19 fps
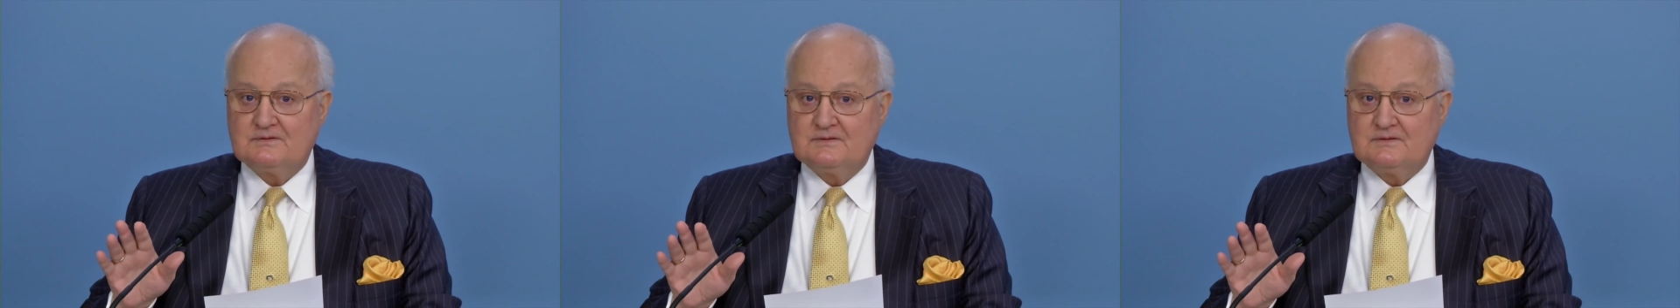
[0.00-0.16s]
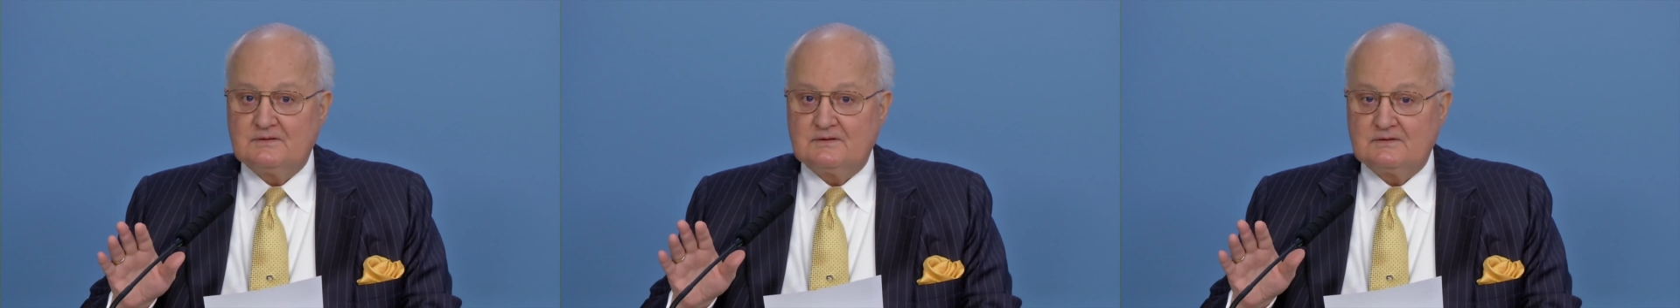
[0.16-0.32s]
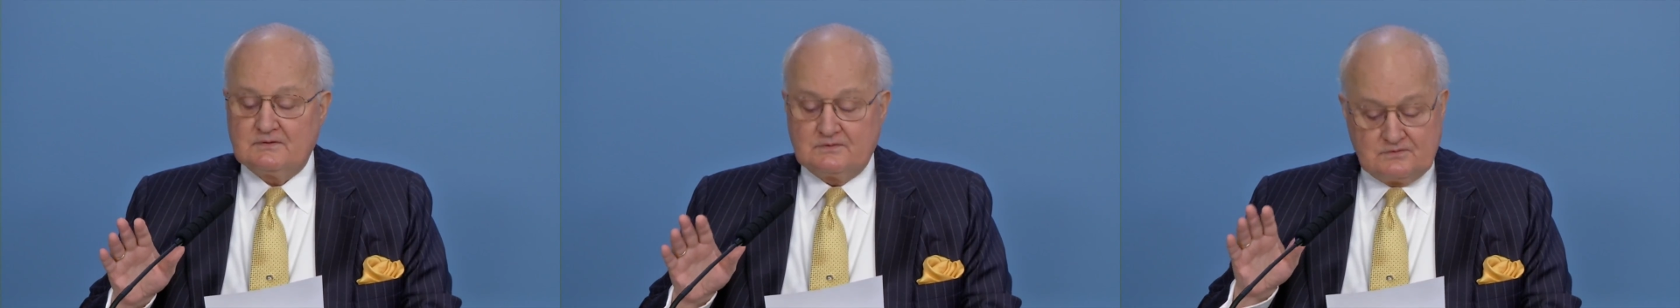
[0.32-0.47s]

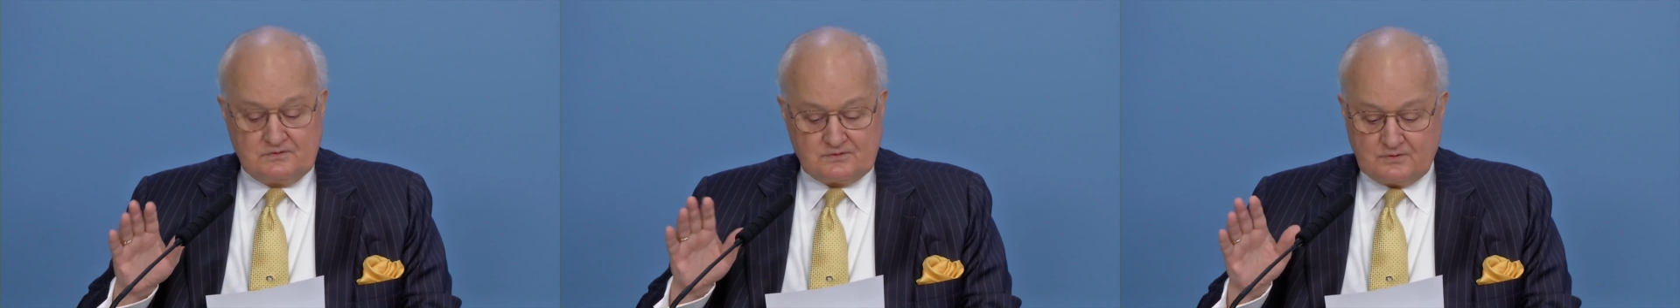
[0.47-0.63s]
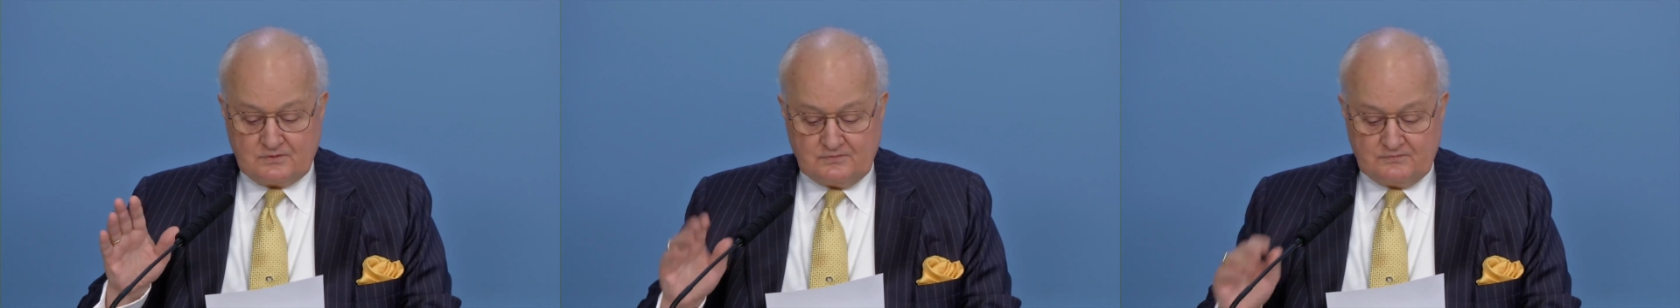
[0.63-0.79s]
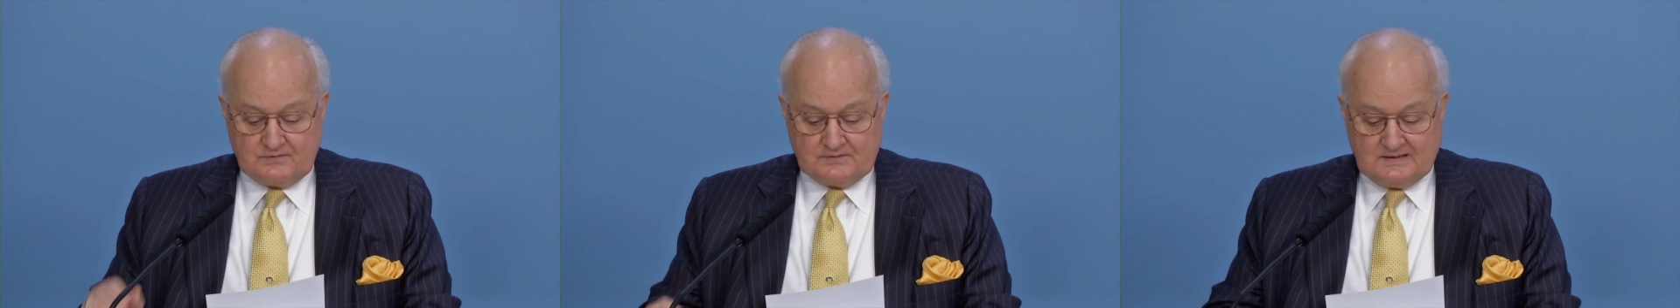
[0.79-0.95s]
And
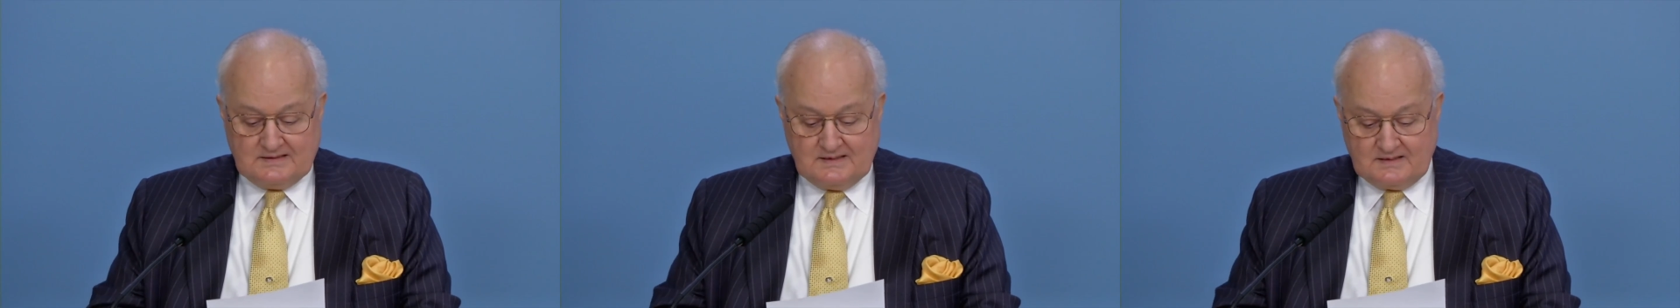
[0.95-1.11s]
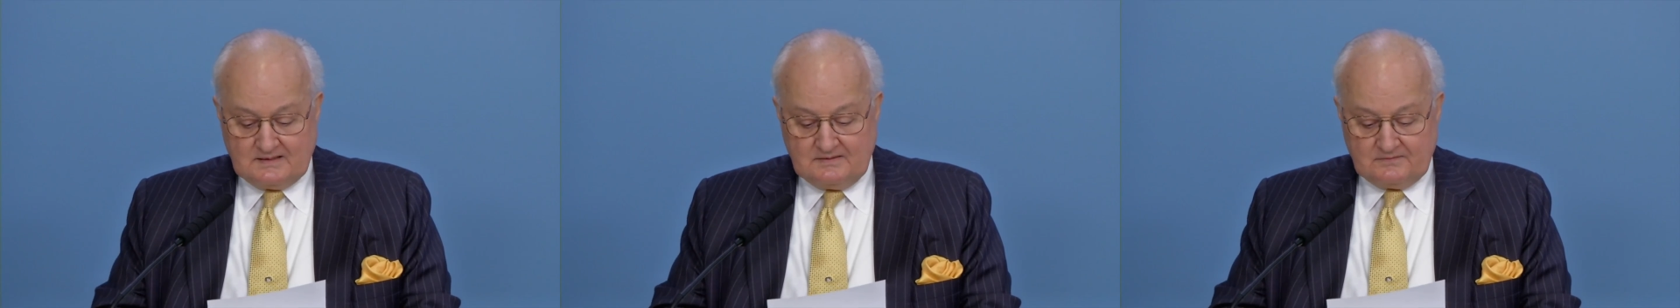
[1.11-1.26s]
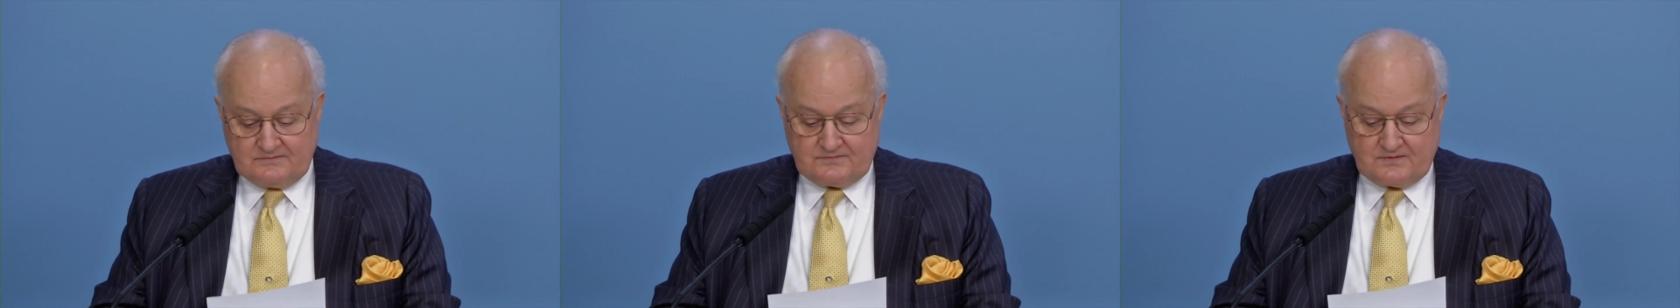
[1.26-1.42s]
Jehovah
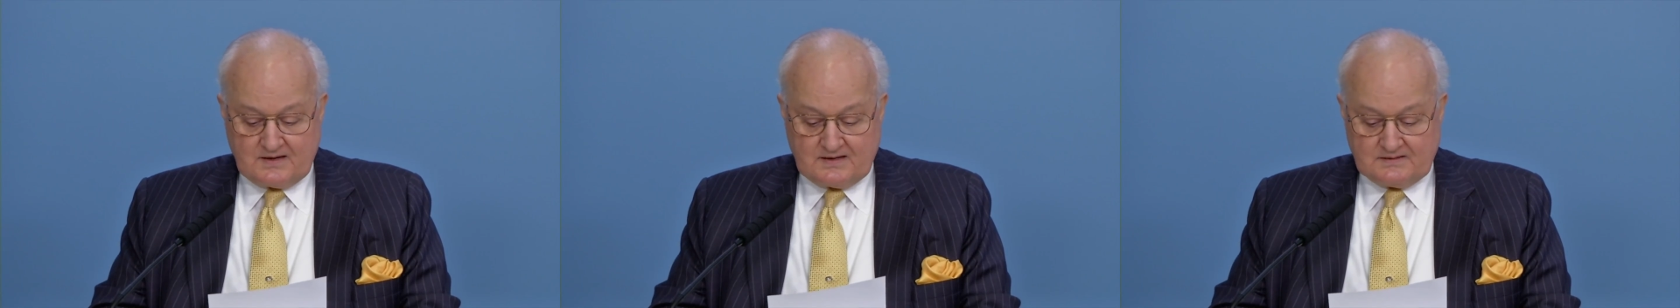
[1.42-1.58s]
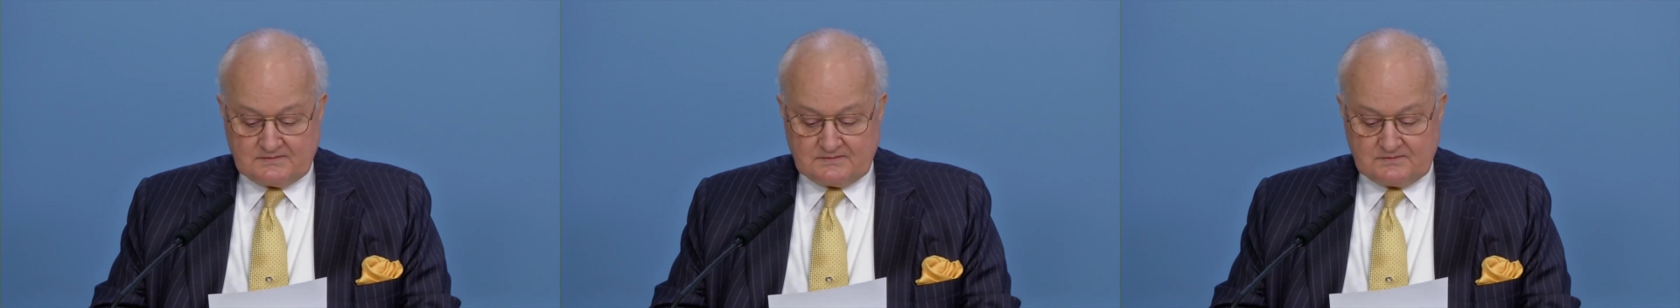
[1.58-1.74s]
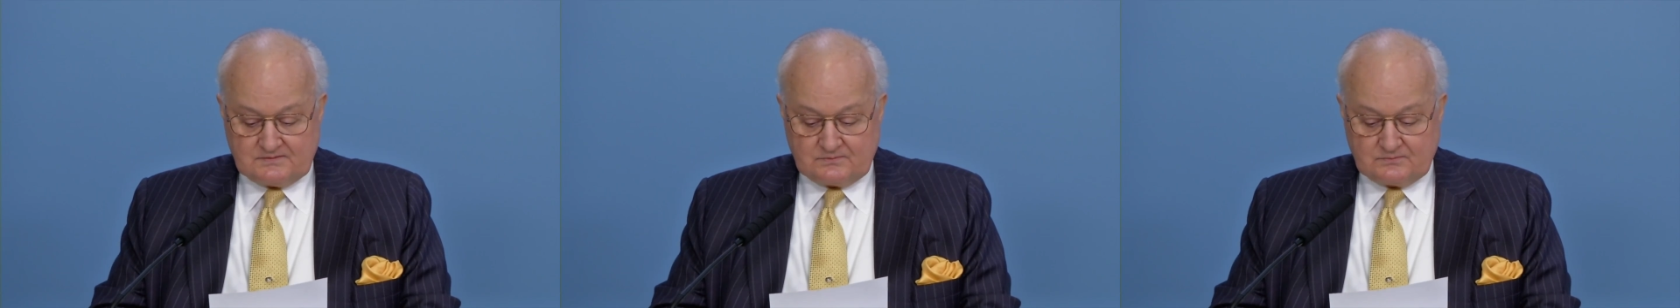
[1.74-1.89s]

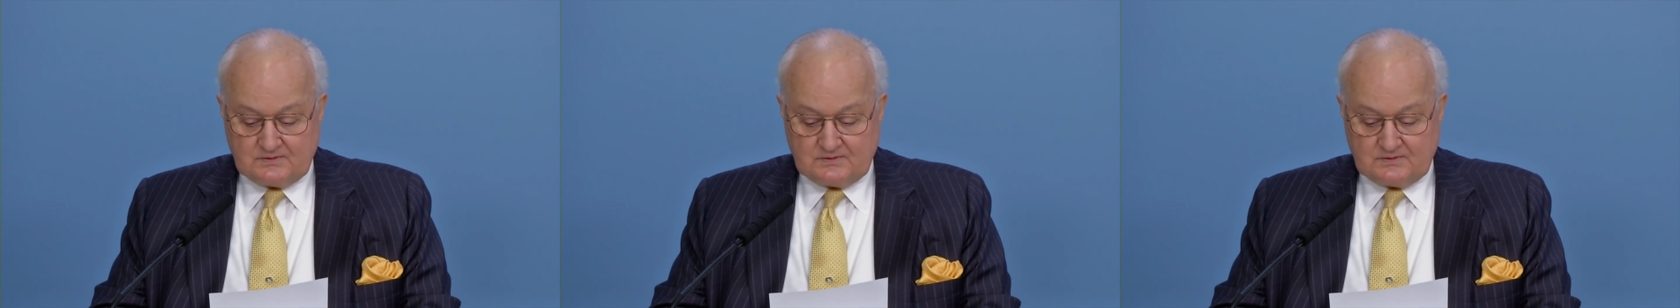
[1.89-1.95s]
dignifies us